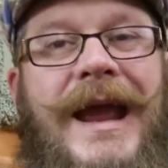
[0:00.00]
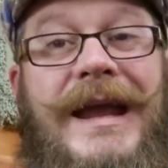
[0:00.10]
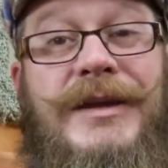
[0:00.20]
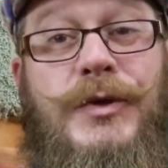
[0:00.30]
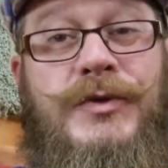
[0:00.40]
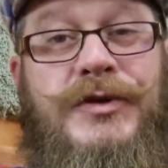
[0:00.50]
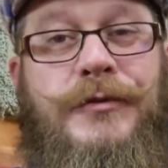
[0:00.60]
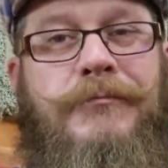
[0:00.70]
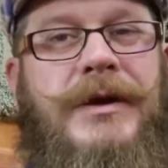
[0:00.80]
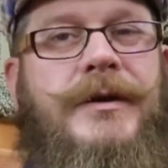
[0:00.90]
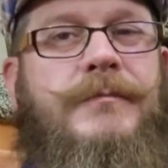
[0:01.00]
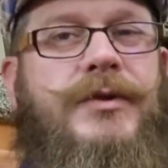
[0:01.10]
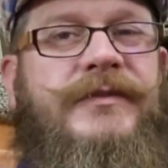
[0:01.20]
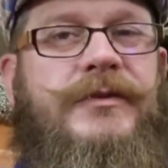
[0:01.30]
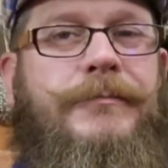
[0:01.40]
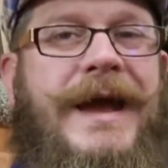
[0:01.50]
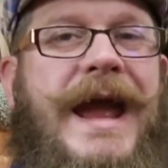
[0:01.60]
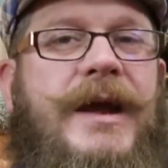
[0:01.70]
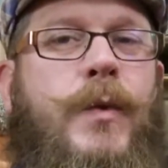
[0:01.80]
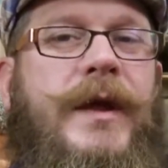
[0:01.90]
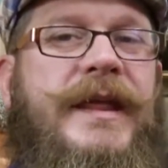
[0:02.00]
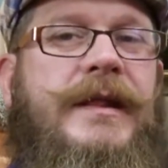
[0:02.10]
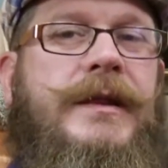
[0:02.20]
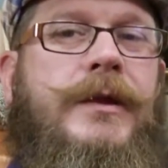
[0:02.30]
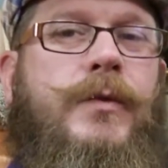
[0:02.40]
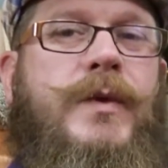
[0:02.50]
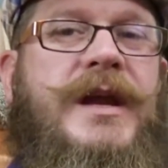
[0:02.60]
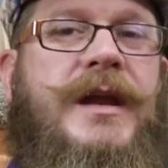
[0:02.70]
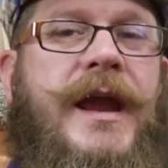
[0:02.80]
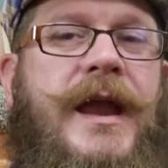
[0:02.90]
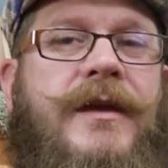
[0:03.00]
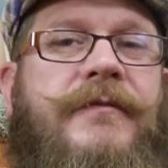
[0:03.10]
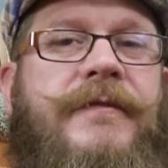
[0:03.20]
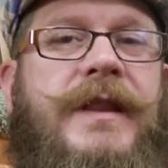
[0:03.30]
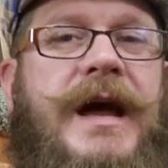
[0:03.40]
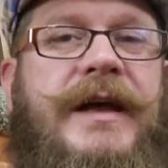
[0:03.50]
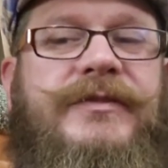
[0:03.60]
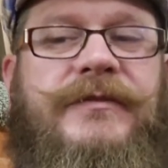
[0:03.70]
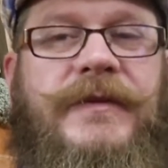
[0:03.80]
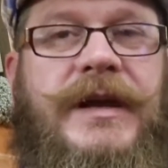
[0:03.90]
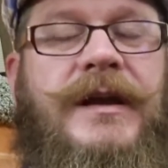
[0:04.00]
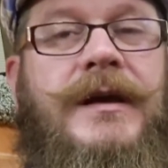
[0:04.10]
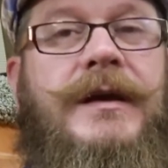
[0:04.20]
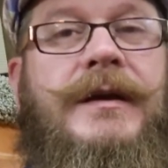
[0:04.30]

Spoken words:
Hey YouTube, Bearded Bristol back with a little weekend philosophy.